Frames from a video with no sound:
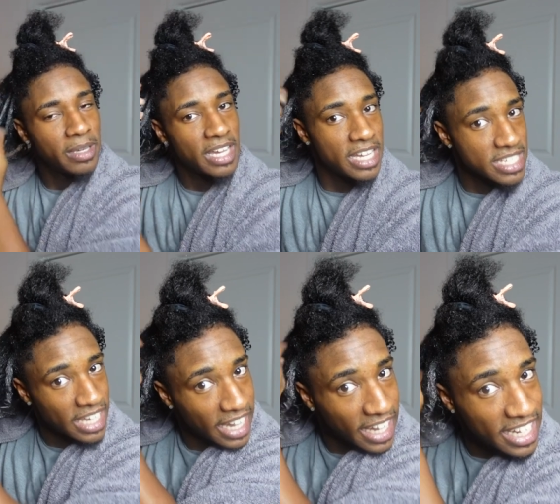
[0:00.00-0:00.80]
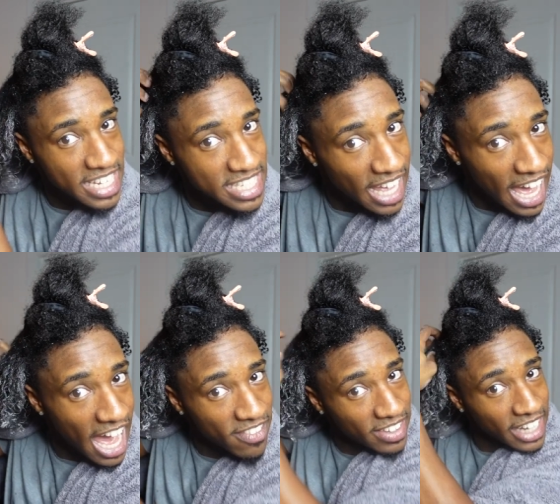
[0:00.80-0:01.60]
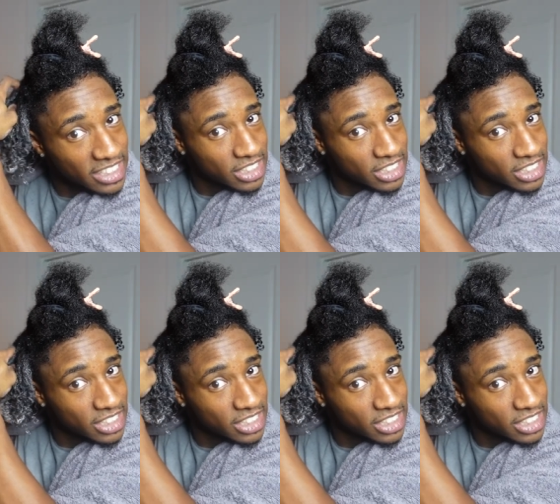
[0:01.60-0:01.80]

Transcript: because yeah, it does not have a lot of